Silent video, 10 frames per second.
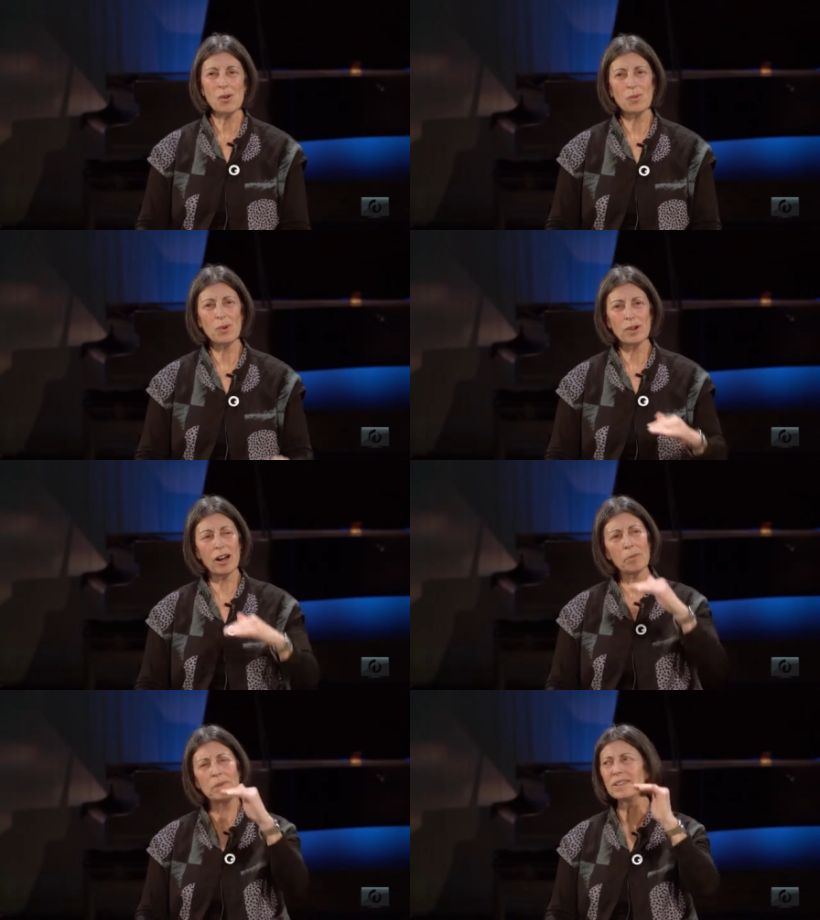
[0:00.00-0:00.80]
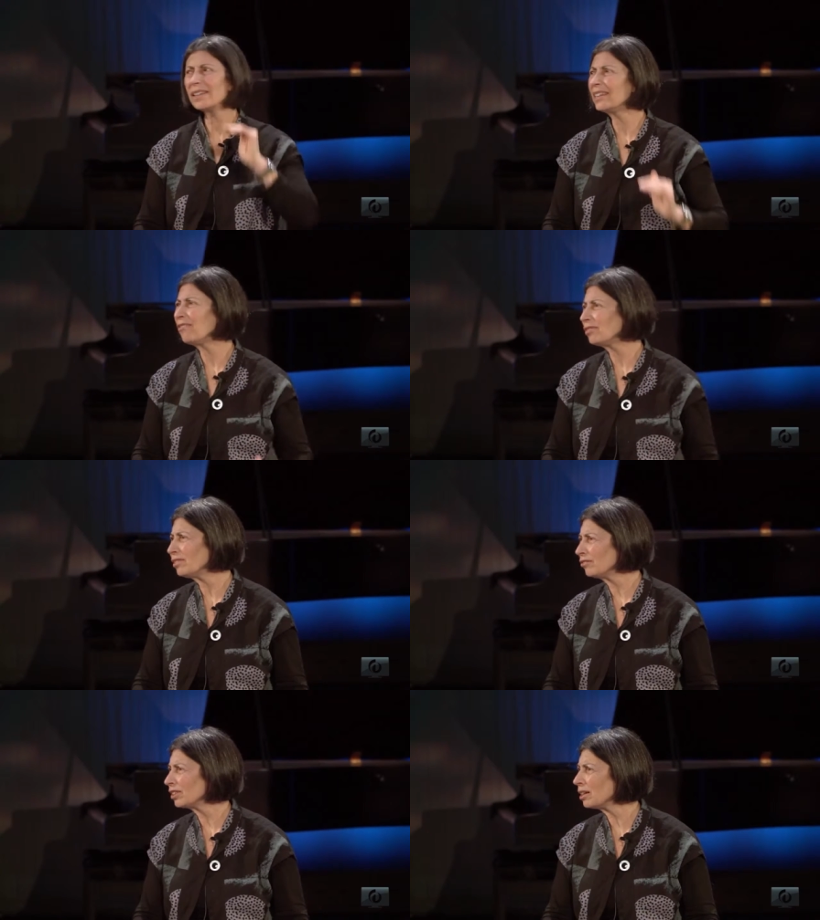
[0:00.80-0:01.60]
We're upping the level
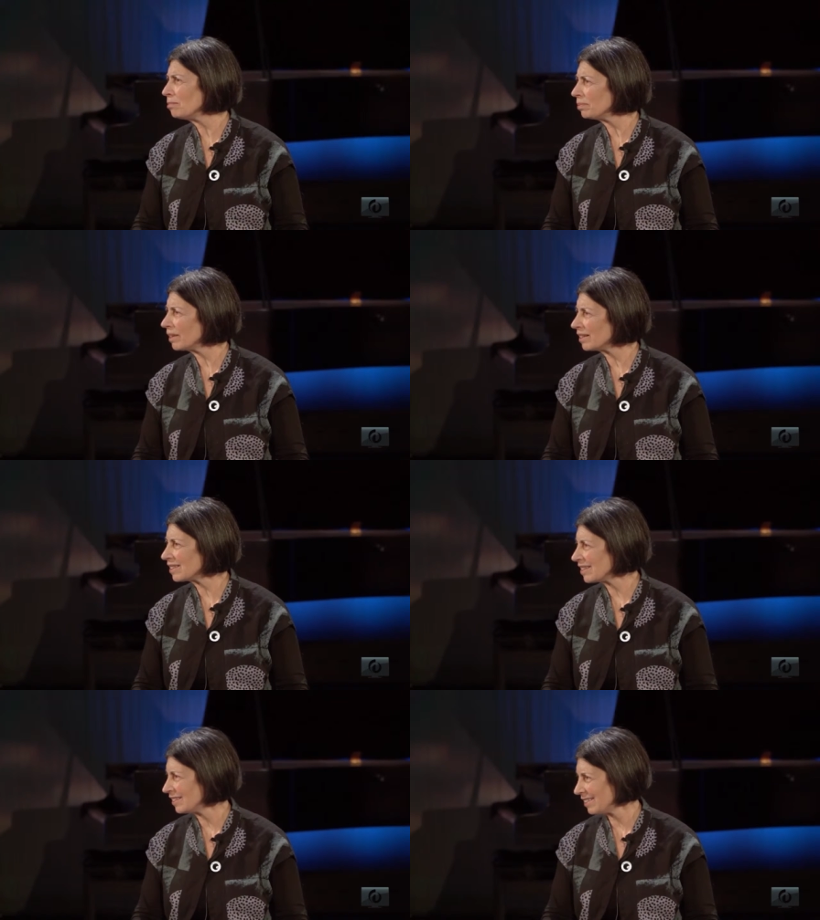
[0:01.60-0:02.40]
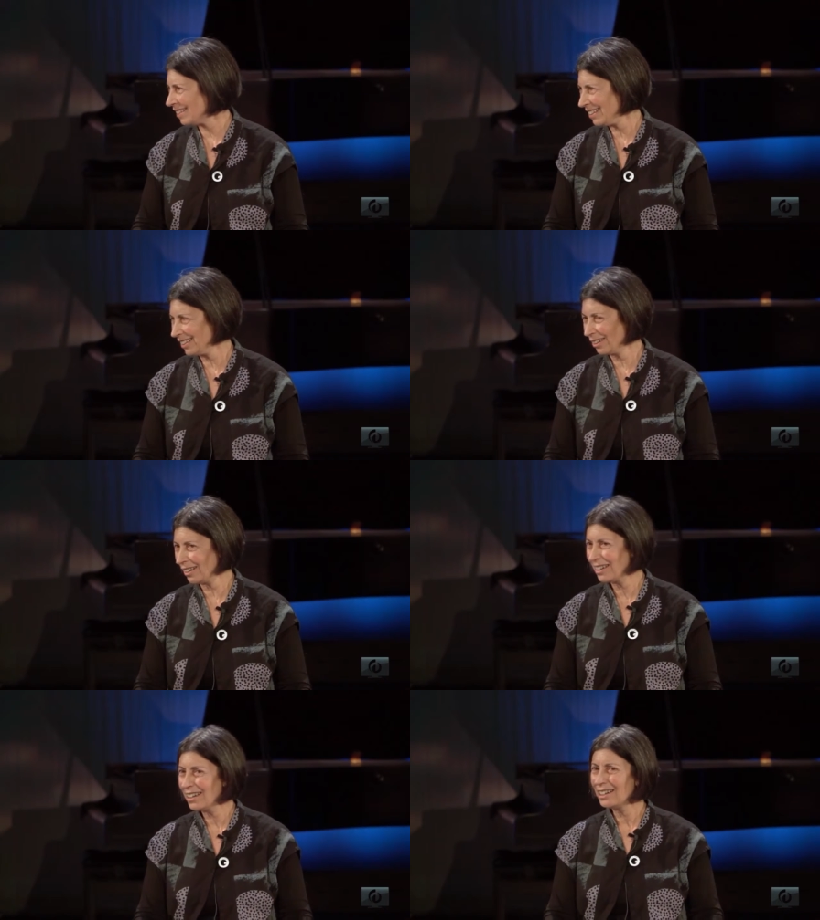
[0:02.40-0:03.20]
of complexity here.
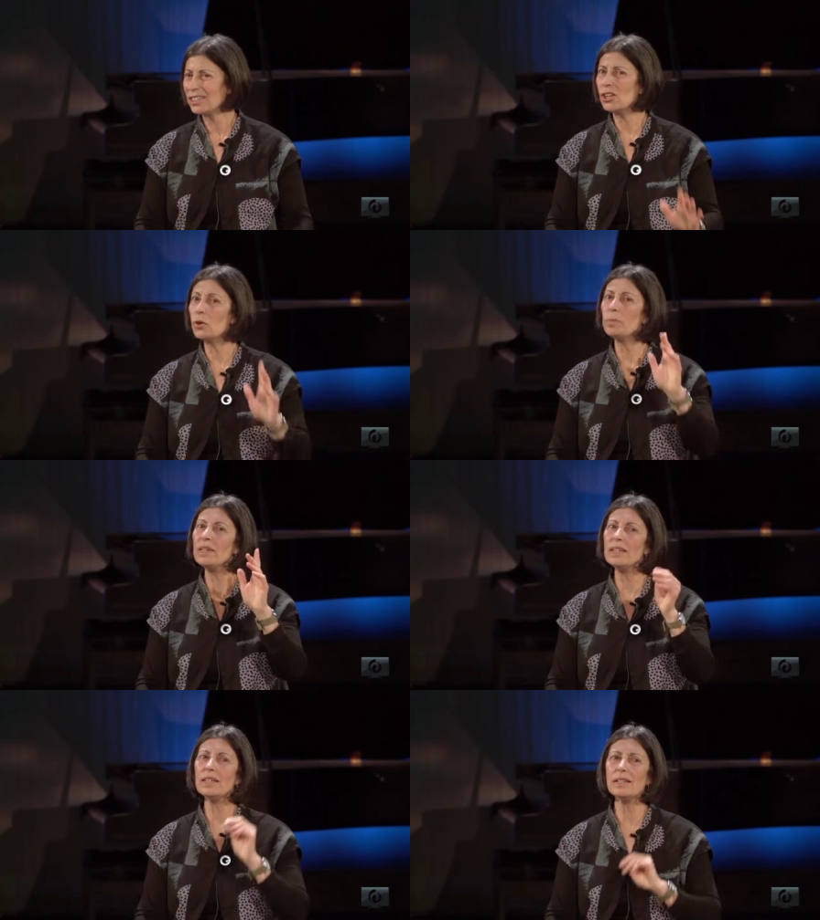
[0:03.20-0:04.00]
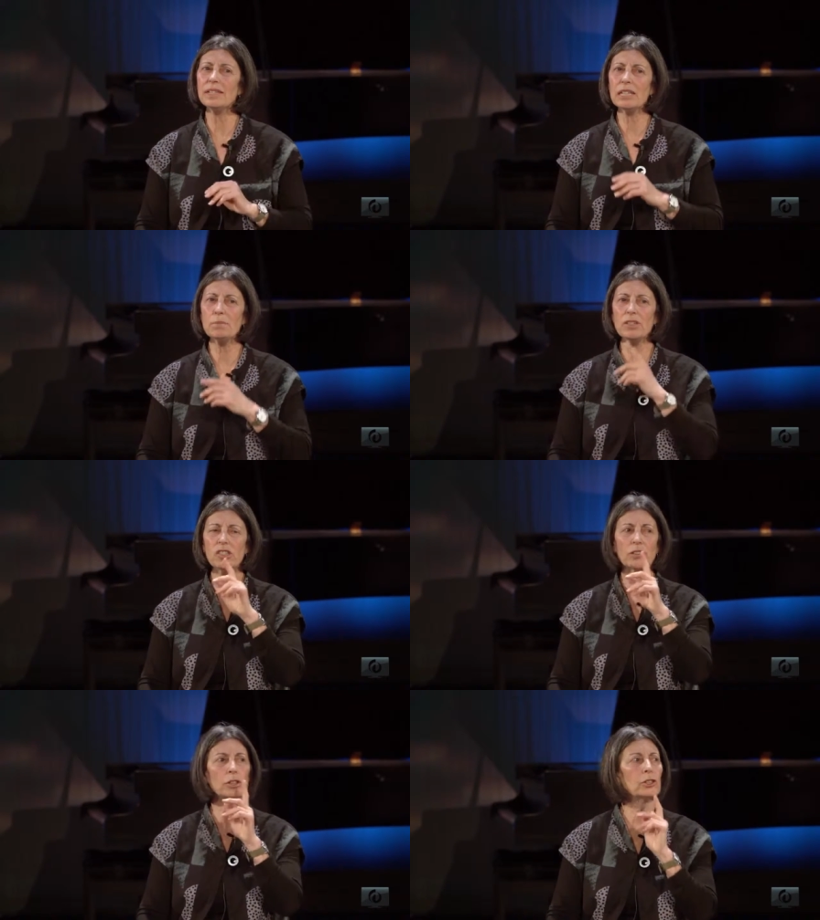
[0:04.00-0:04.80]
So be easy, be
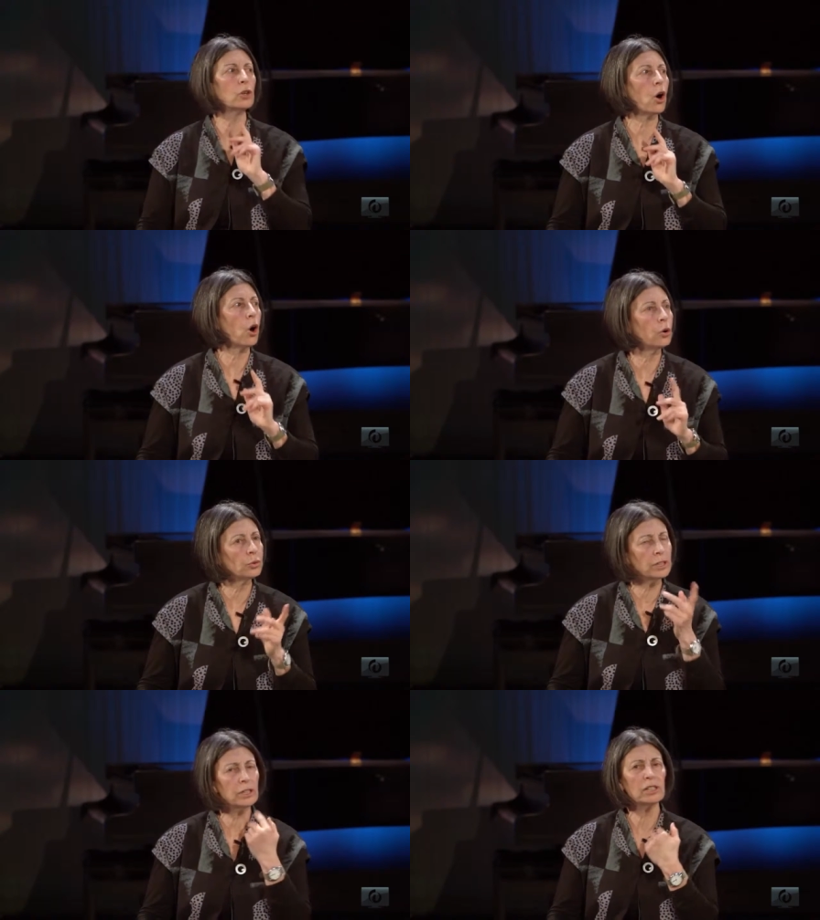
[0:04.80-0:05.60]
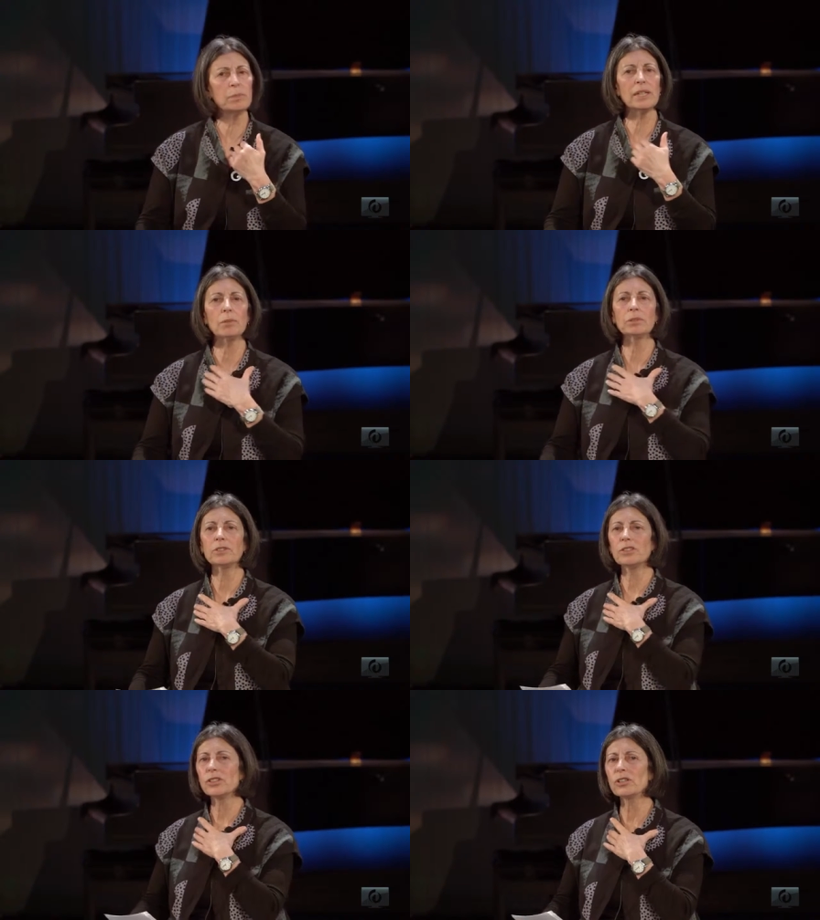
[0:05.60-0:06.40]
gentle. You're only going to be able
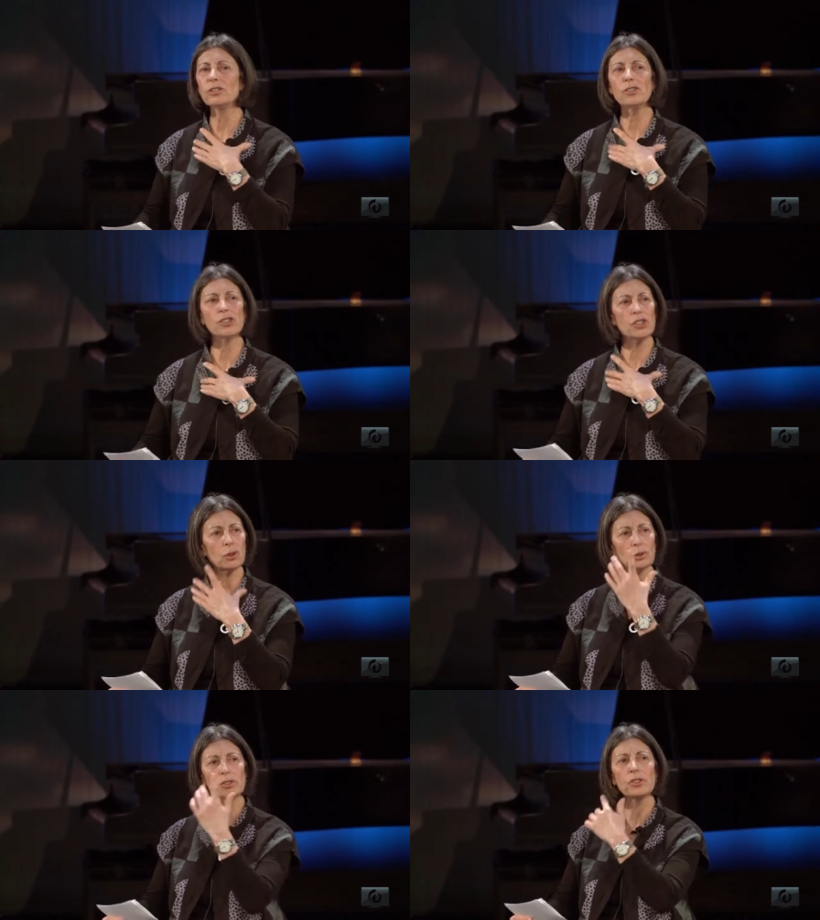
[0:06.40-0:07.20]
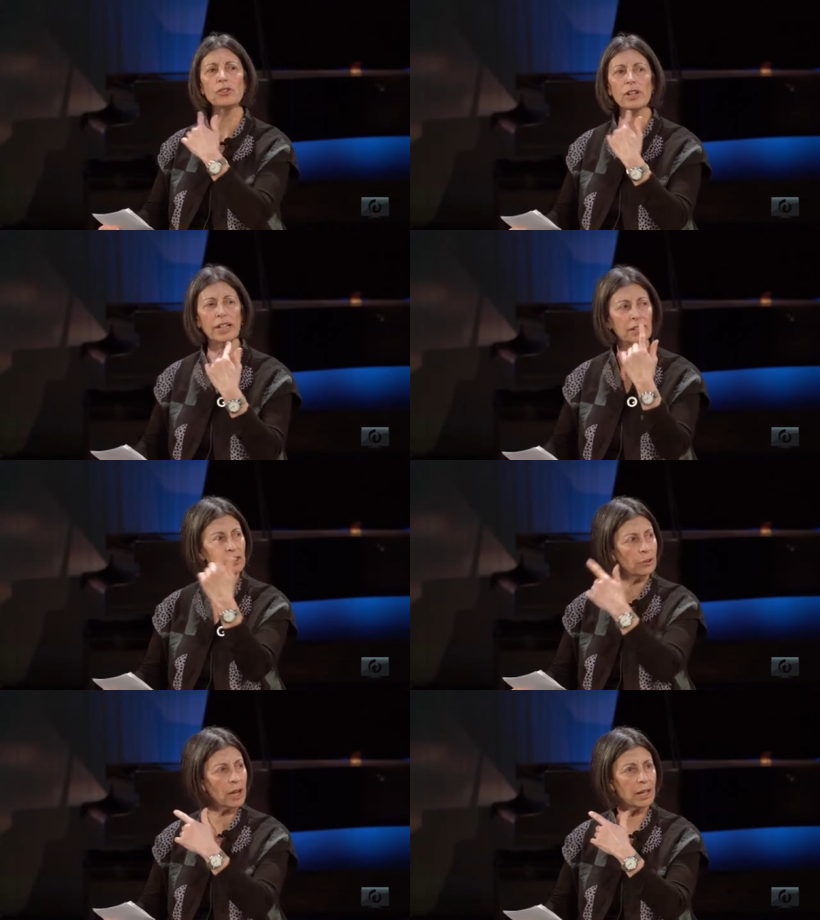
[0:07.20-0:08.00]
to turn your shoulders and your head and
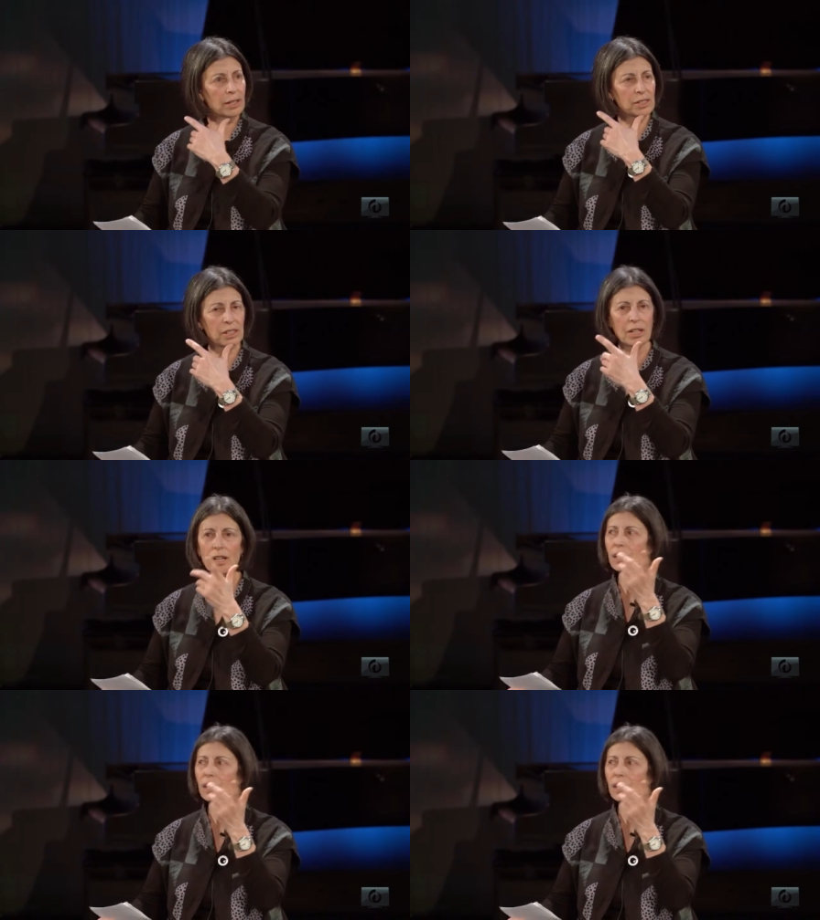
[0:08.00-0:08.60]
your eyes